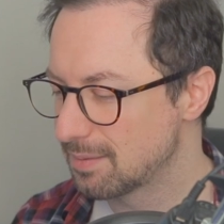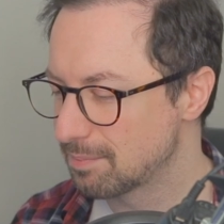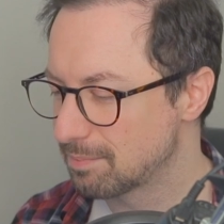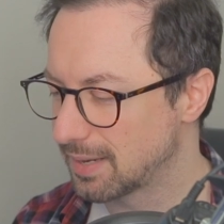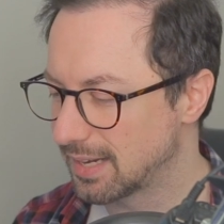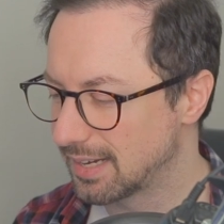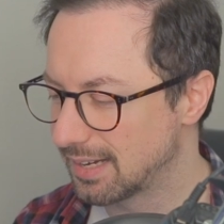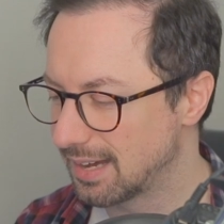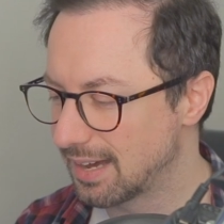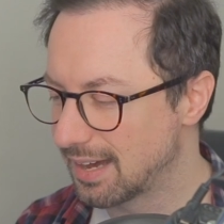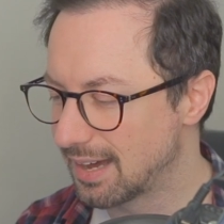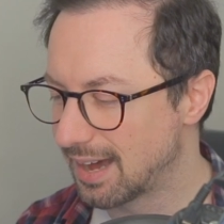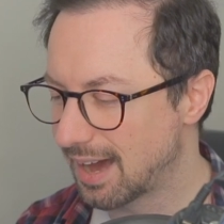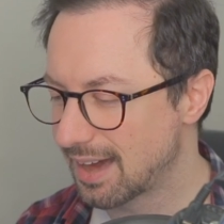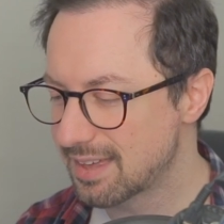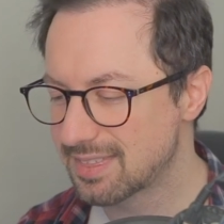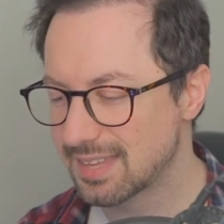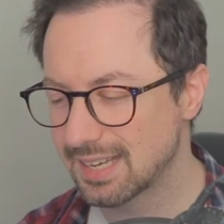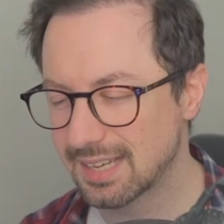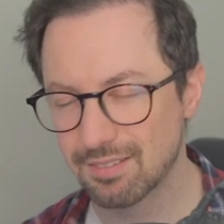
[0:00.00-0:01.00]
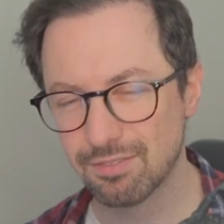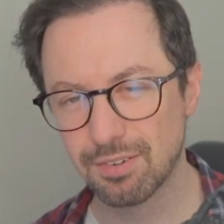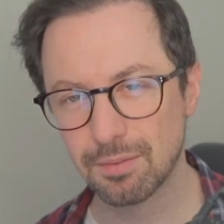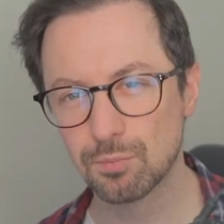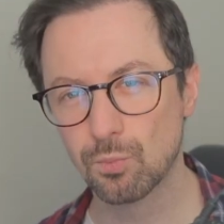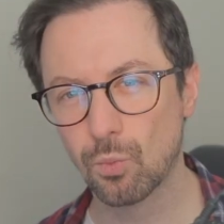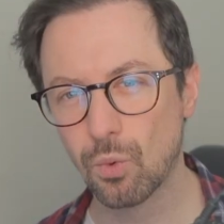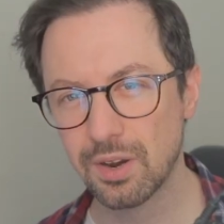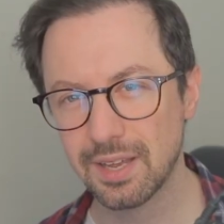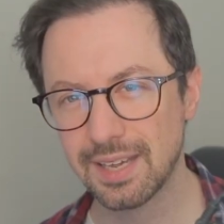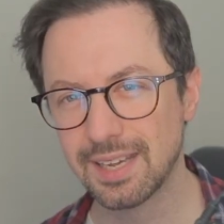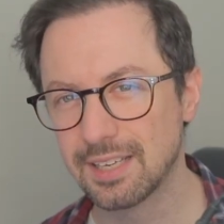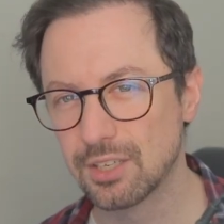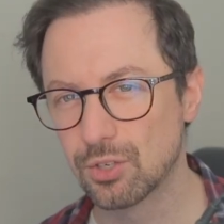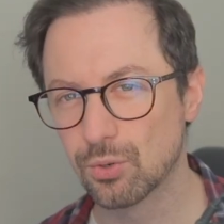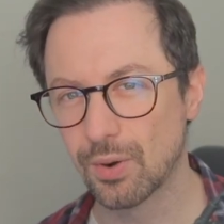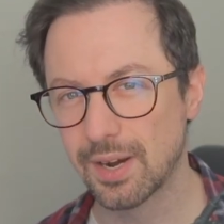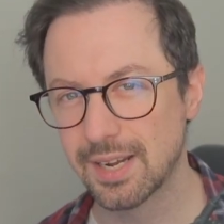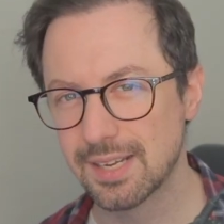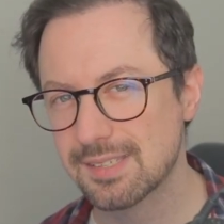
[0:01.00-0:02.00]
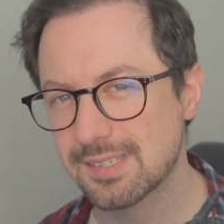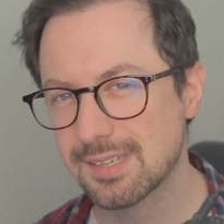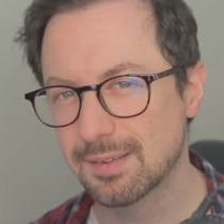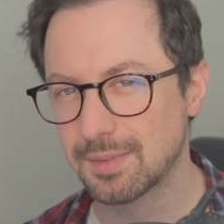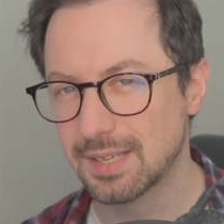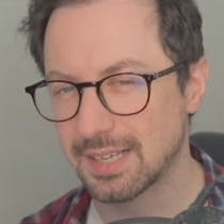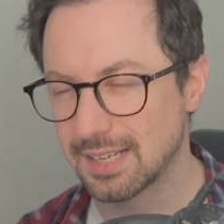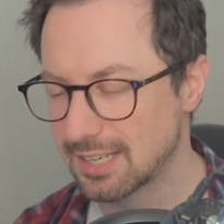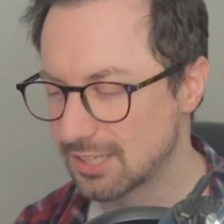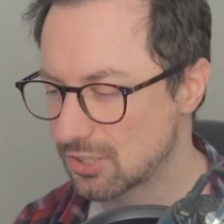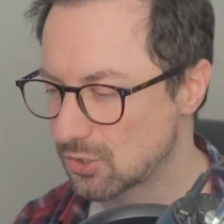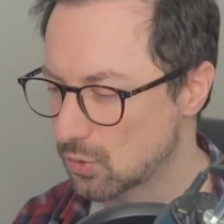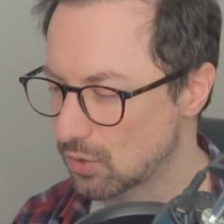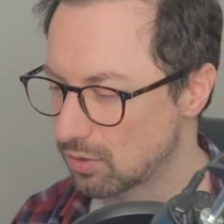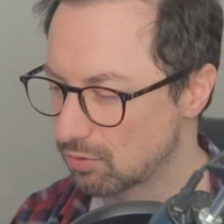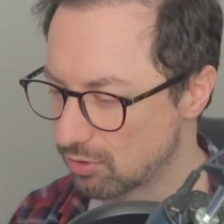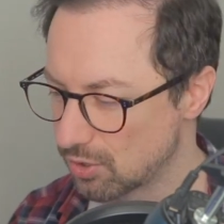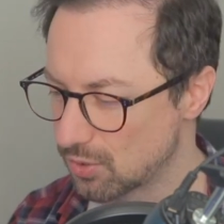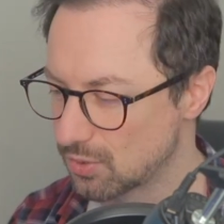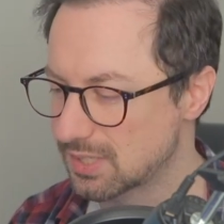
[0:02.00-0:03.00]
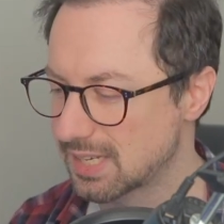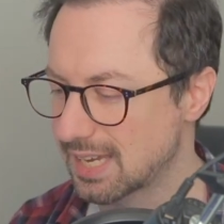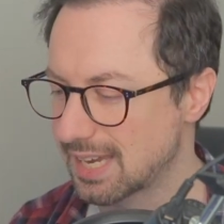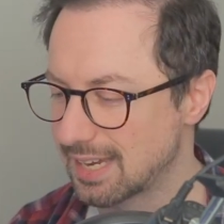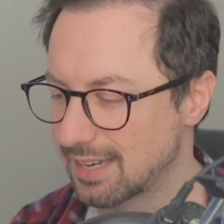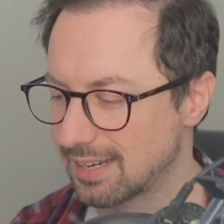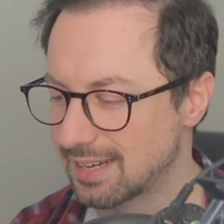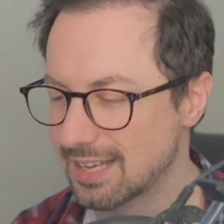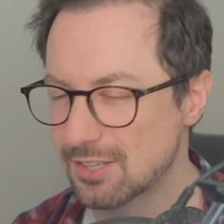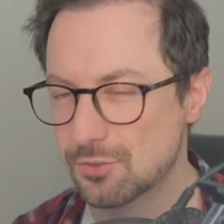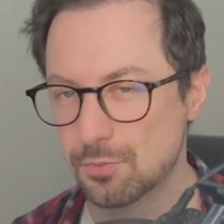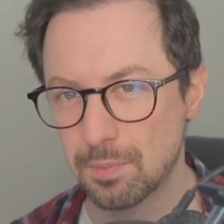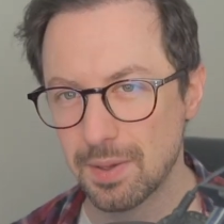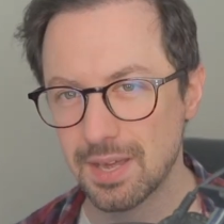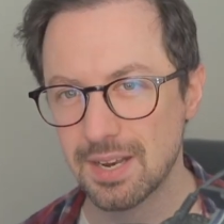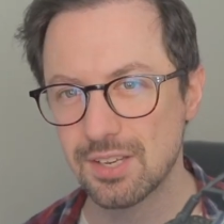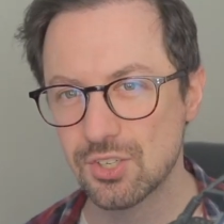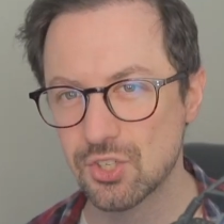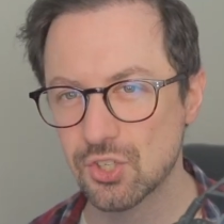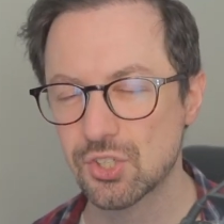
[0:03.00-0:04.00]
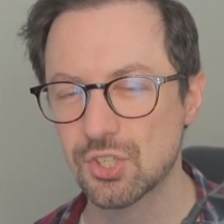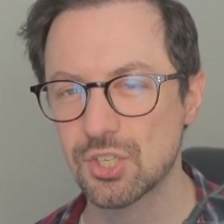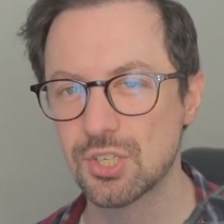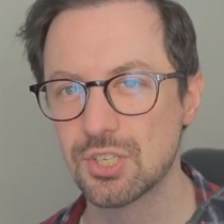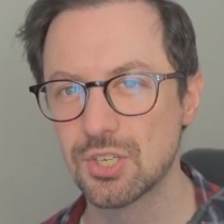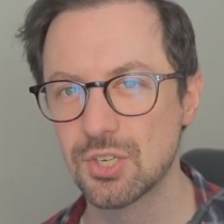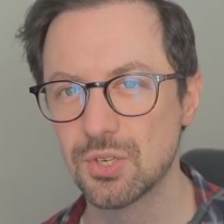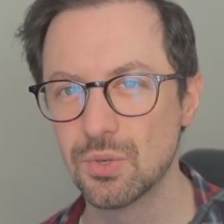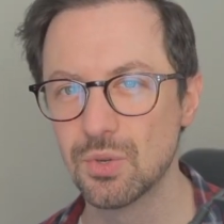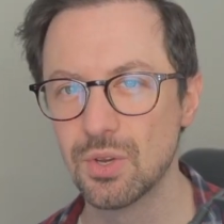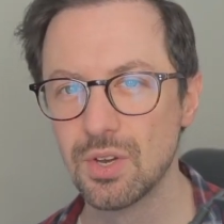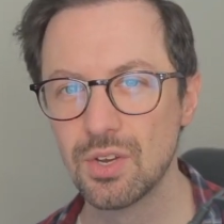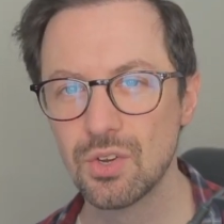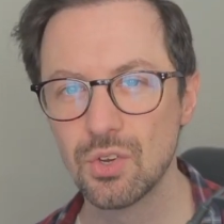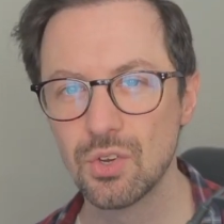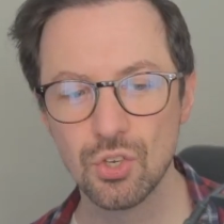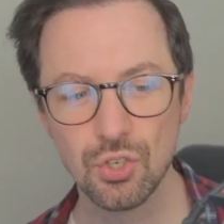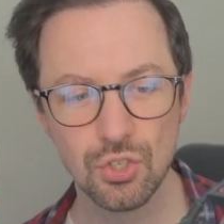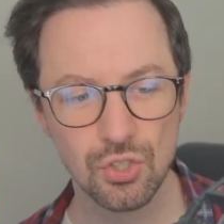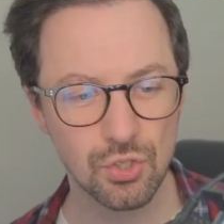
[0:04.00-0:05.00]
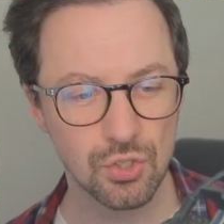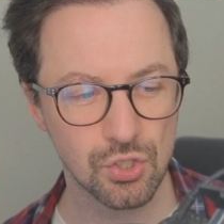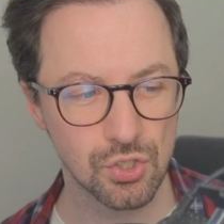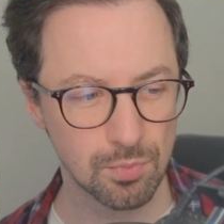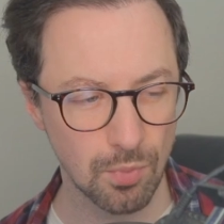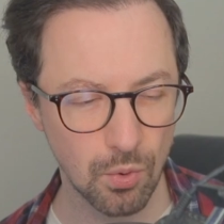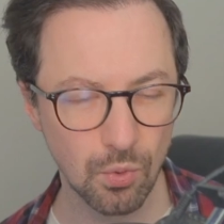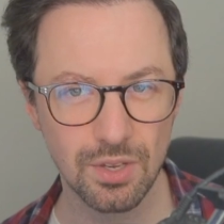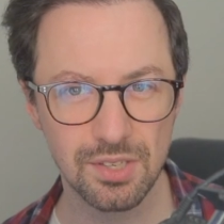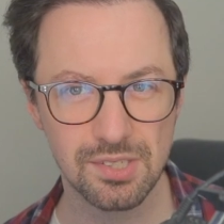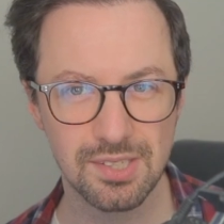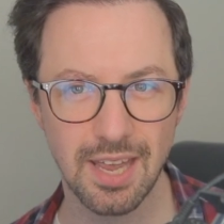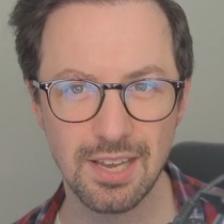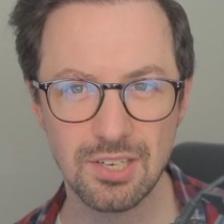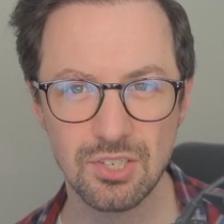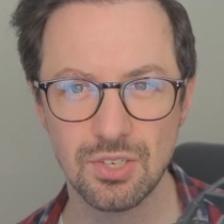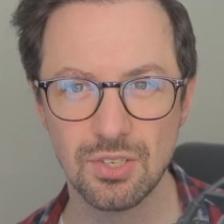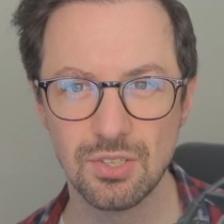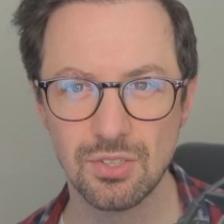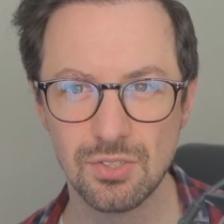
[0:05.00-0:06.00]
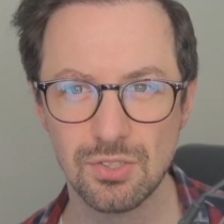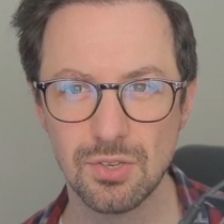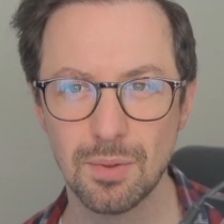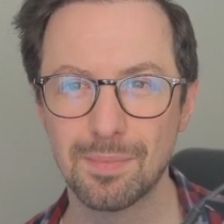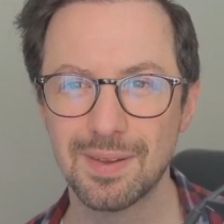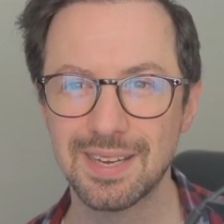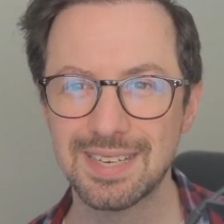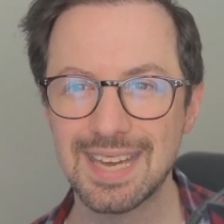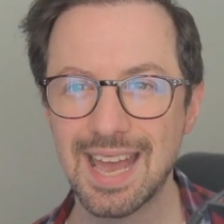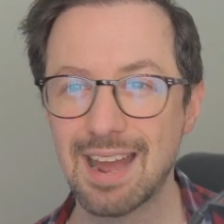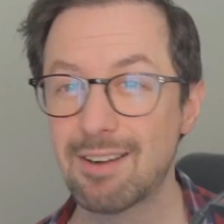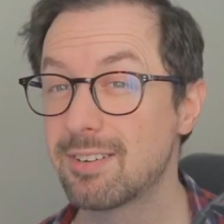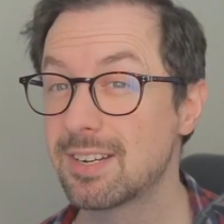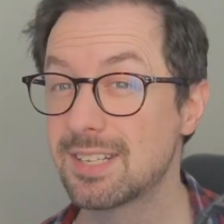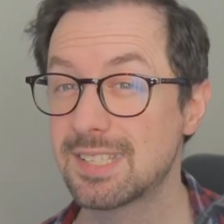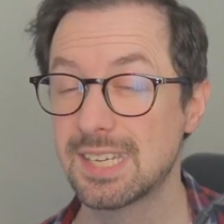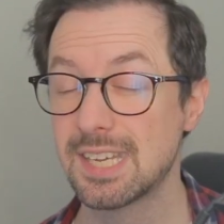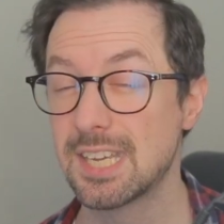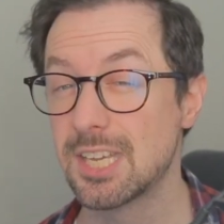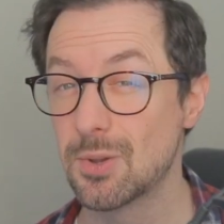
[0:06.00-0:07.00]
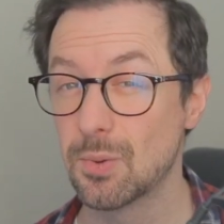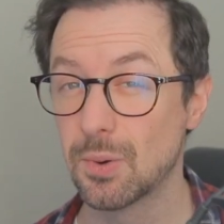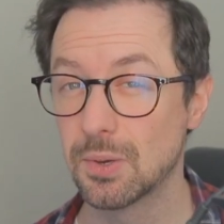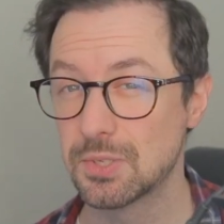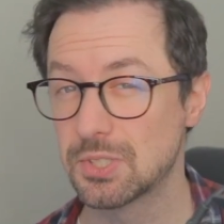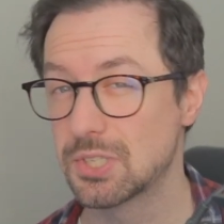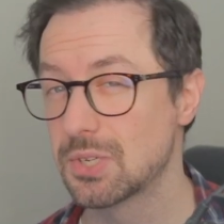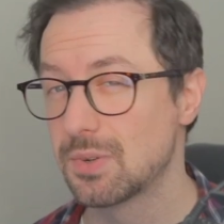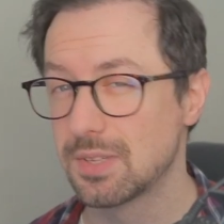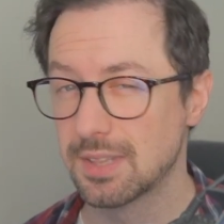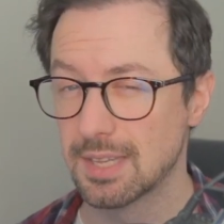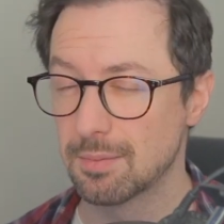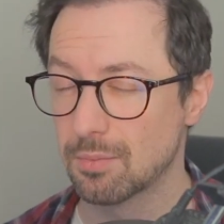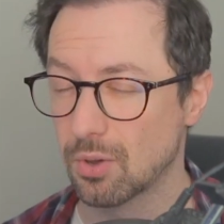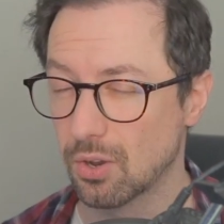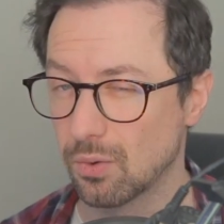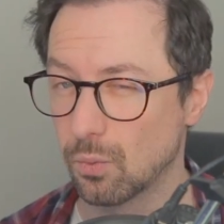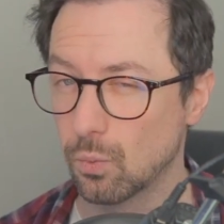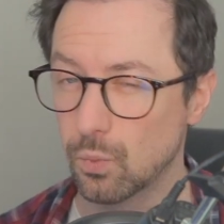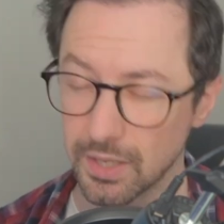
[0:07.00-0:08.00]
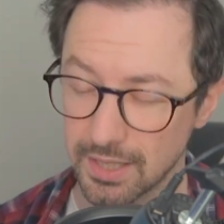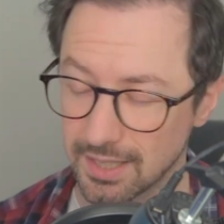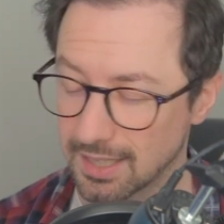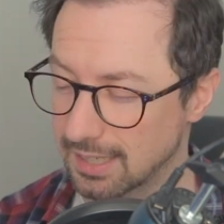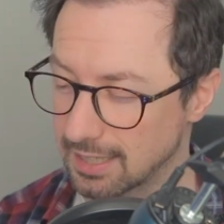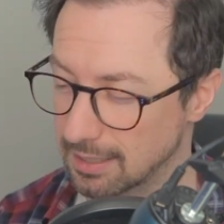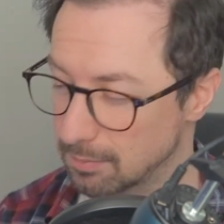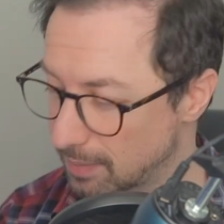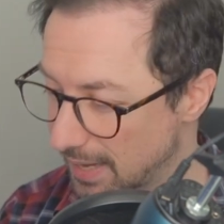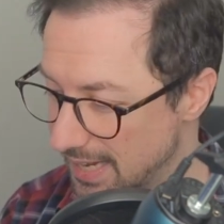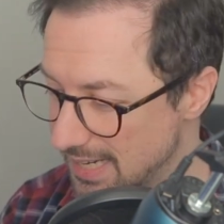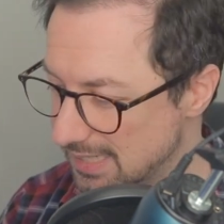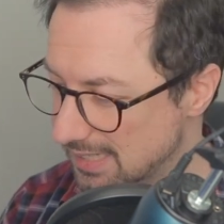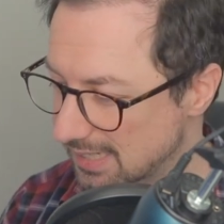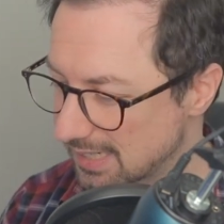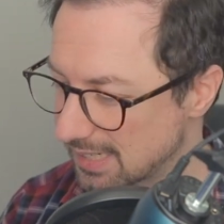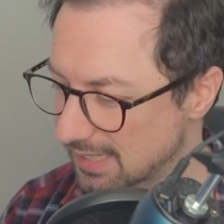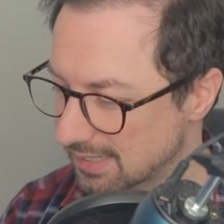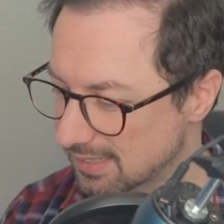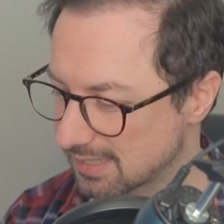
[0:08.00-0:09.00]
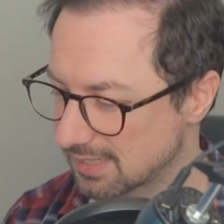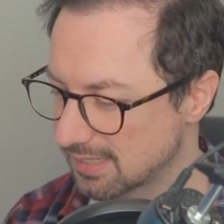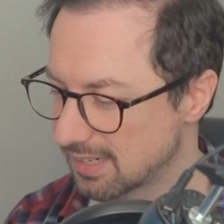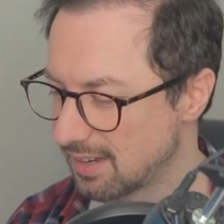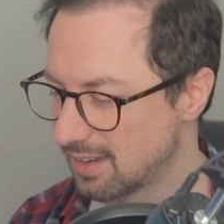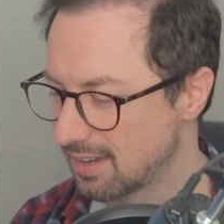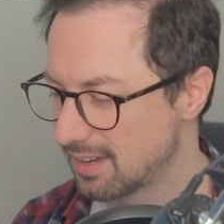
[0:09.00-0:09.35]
But I think if I want to ingrain something into a routine, it's better just to do smaller sessions, but guarantee you are doing them on a weekly basis.